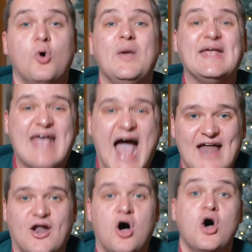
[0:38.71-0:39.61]
we
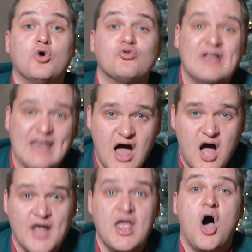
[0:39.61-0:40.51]
cannot
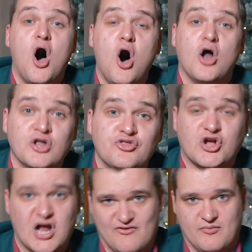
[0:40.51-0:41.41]
rely on the
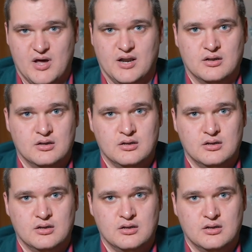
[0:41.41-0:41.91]
government.